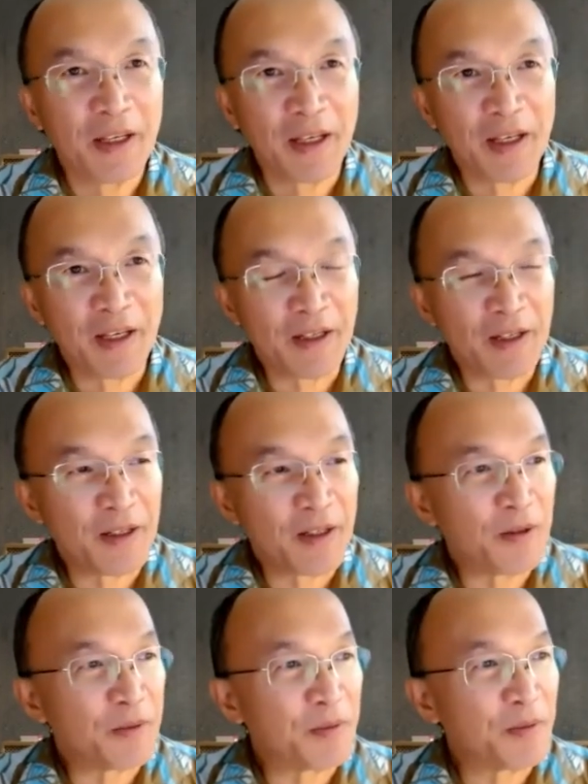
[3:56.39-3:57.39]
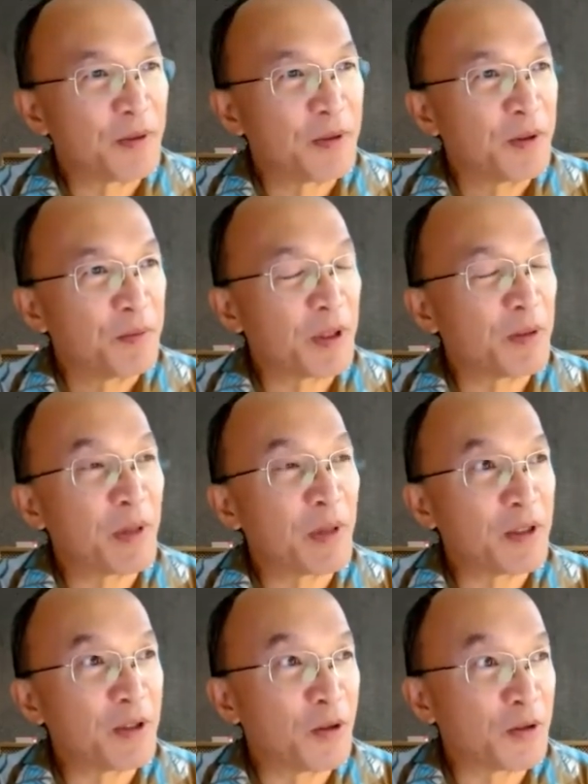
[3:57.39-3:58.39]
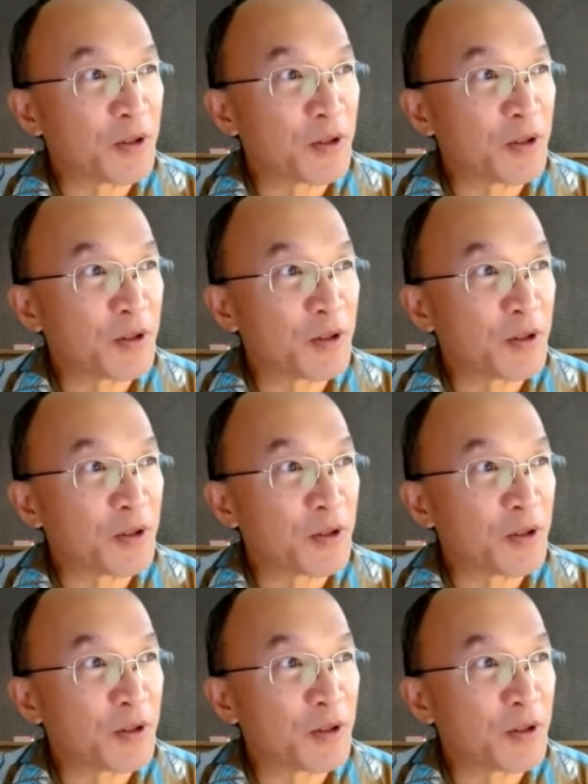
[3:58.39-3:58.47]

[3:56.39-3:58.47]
And but make the long